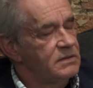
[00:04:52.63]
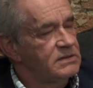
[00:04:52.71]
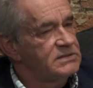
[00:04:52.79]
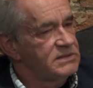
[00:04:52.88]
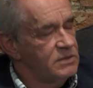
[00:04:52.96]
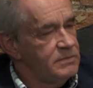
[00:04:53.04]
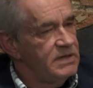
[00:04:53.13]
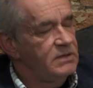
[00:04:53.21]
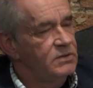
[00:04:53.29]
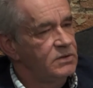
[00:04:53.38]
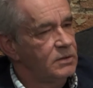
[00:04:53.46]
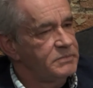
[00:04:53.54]
are so many
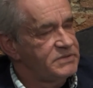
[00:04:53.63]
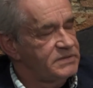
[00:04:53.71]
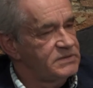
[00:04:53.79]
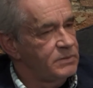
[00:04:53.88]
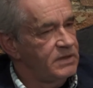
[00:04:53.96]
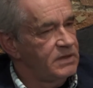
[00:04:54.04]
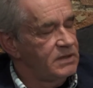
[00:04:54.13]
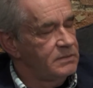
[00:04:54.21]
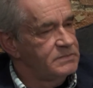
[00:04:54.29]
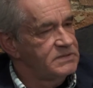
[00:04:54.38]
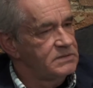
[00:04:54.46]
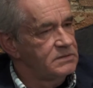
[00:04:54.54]
good options when it
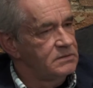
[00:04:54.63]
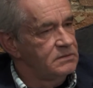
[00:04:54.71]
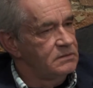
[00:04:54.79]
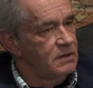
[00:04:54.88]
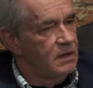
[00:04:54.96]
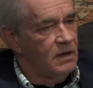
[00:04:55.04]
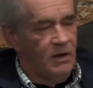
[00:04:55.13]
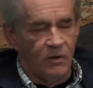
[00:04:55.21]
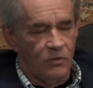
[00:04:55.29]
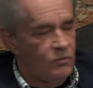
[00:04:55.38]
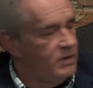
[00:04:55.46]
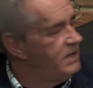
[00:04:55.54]
comes to a
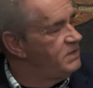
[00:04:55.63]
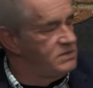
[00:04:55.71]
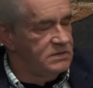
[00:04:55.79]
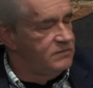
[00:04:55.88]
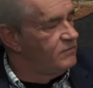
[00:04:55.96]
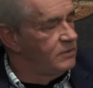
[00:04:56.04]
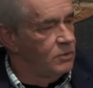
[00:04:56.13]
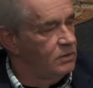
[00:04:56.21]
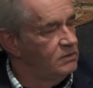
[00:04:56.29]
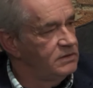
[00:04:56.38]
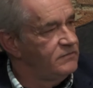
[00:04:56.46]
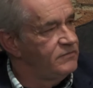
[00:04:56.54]
whole range of different
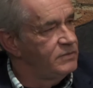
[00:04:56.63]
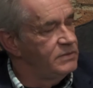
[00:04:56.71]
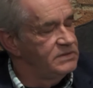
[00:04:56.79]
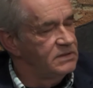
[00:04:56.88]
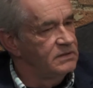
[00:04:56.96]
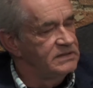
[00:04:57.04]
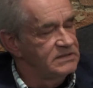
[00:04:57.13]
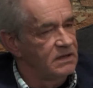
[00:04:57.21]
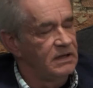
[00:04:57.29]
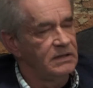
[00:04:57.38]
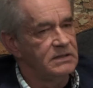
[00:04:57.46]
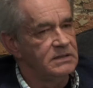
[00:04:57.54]
quality foods on this
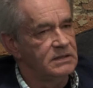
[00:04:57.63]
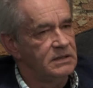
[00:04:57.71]
island.